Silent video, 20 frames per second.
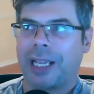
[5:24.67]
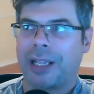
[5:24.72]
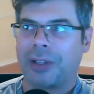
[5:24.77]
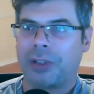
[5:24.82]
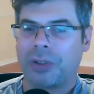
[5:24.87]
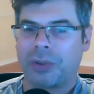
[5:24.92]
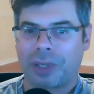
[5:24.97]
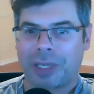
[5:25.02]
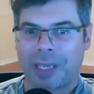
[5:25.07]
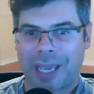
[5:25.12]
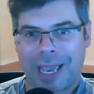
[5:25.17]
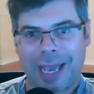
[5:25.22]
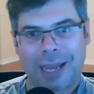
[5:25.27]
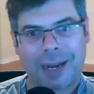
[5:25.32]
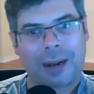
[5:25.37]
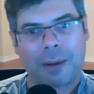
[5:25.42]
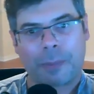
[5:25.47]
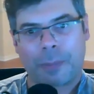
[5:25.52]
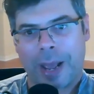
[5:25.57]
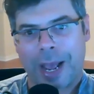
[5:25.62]
You
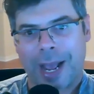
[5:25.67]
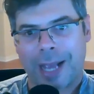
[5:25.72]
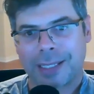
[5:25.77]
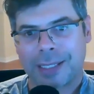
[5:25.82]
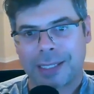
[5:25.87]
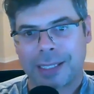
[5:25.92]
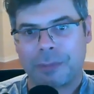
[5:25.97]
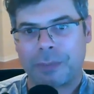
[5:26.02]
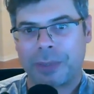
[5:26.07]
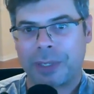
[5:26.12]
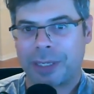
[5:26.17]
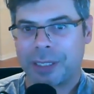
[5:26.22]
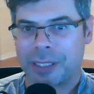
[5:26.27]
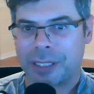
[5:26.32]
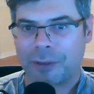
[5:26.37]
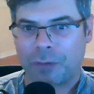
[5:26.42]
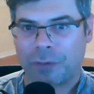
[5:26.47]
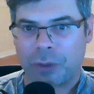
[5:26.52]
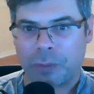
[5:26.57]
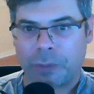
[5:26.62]
cannot pass it,
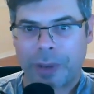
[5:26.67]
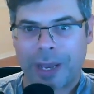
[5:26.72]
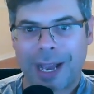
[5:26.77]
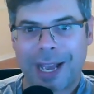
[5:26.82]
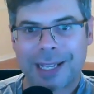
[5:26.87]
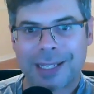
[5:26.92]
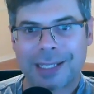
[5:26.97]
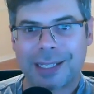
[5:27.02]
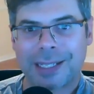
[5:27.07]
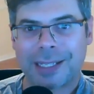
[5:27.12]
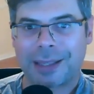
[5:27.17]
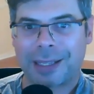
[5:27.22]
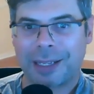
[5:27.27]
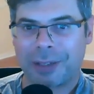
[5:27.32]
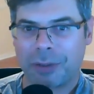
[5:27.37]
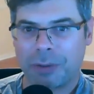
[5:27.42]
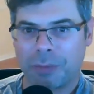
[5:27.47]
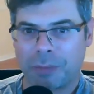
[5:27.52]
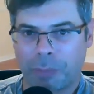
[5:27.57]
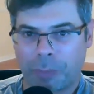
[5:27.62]
because if you pass it,
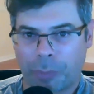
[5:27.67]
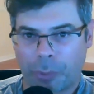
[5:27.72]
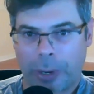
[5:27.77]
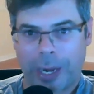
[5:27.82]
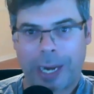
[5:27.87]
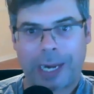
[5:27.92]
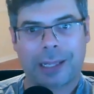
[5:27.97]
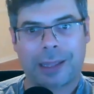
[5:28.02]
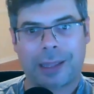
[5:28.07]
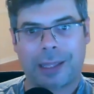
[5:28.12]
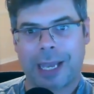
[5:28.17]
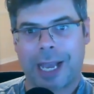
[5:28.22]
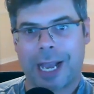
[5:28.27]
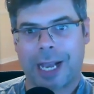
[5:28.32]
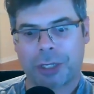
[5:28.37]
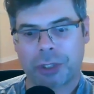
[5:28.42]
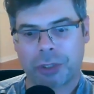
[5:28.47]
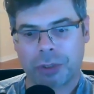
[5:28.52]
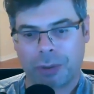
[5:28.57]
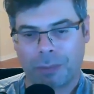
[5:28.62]
then you break the
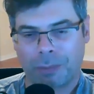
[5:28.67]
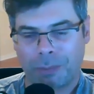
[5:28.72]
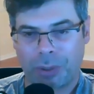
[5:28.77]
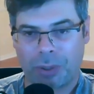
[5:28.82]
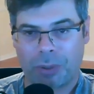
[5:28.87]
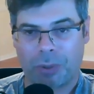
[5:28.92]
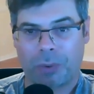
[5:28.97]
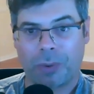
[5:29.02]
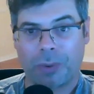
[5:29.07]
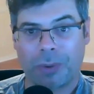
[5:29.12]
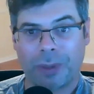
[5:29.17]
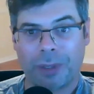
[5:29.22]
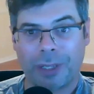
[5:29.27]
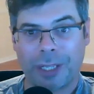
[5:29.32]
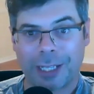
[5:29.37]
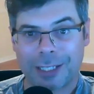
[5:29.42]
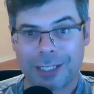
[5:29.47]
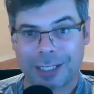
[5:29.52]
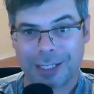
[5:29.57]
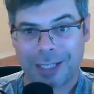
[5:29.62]
actual bone
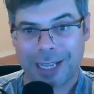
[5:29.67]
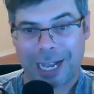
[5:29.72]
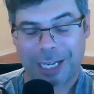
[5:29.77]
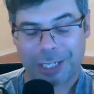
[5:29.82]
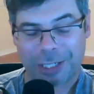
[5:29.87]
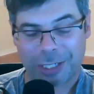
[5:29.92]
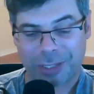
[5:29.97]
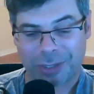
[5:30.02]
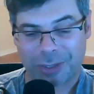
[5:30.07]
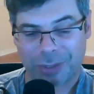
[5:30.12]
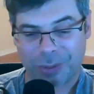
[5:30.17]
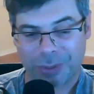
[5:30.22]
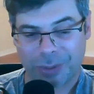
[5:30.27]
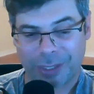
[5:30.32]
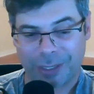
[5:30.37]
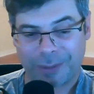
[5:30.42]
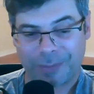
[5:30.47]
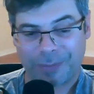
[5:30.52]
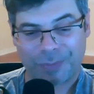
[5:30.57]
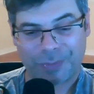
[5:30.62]
that's attached to
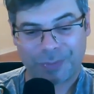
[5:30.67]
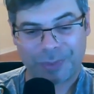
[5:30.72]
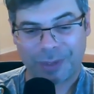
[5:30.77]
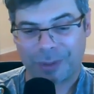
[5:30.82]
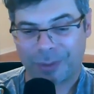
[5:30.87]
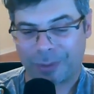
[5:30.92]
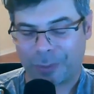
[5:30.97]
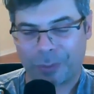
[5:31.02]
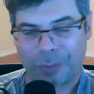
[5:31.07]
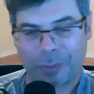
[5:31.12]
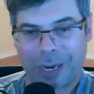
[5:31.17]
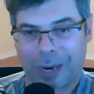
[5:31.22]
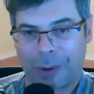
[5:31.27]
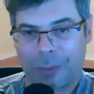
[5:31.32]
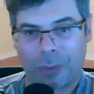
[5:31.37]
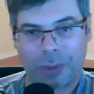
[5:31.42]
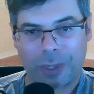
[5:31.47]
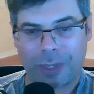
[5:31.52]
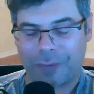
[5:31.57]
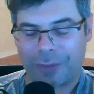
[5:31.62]
it. Well, I
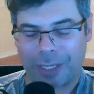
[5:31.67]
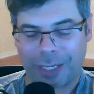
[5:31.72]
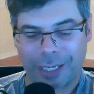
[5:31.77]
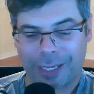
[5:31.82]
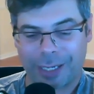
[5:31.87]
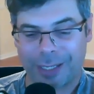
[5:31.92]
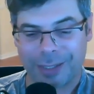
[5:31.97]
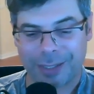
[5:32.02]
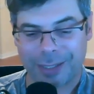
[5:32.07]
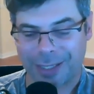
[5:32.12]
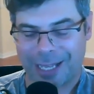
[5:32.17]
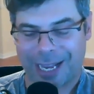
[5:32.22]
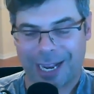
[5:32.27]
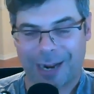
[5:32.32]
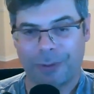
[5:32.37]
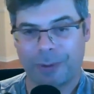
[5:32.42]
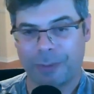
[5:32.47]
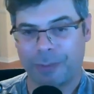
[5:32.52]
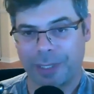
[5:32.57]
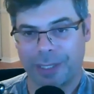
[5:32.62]
won't even get into
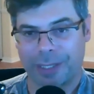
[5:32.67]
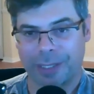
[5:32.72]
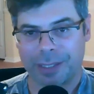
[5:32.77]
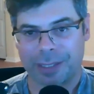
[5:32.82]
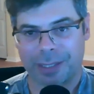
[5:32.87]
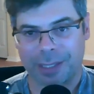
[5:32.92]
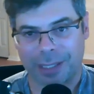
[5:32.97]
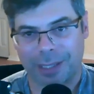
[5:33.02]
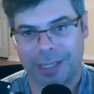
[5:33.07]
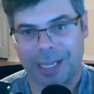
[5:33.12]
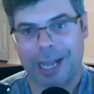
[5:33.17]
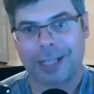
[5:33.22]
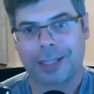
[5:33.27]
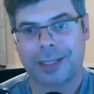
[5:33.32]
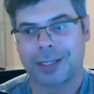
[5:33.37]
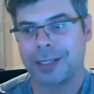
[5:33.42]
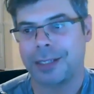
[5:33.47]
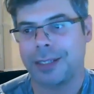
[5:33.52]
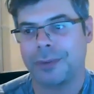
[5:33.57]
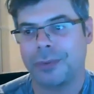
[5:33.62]
that one, because
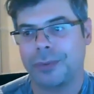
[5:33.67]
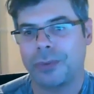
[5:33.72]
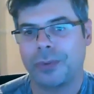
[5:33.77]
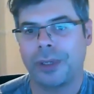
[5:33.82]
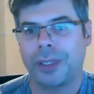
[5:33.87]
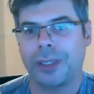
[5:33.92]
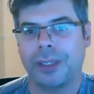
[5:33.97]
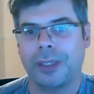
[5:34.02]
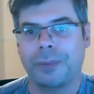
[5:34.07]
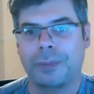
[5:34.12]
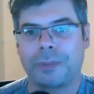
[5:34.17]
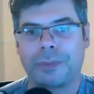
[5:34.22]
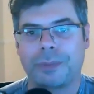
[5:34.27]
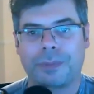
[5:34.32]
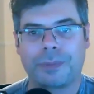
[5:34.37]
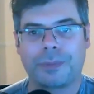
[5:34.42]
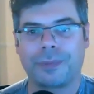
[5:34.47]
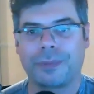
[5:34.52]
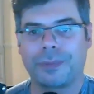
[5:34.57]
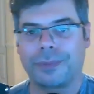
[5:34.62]
that's going to really
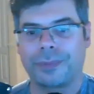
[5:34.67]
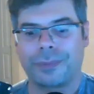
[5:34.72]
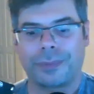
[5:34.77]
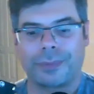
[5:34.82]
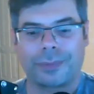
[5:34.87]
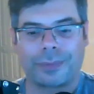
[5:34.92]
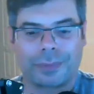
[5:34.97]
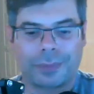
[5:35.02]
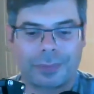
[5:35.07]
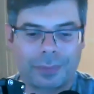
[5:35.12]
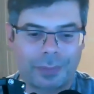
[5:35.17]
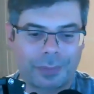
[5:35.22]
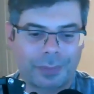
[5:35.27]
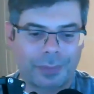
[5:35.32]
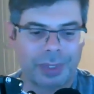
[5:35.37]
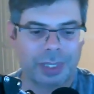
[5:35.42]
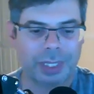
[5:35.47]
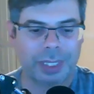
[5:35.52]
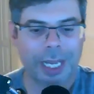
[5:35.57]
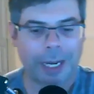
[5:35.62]

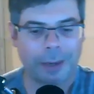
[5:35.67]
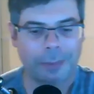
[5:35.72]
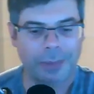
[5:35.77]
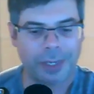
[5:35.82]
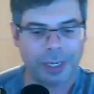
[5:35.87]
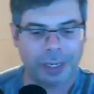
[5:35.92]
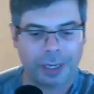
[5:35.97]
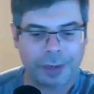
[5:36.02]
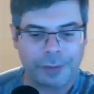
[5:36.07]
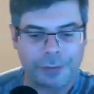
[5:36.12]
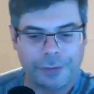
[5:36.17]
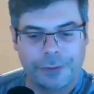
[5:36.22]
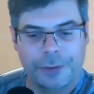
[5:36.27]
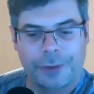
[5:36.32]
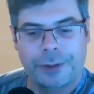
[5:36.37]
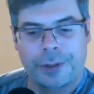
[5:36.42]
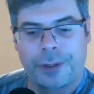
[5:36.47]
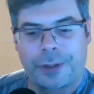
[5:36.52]
set me off.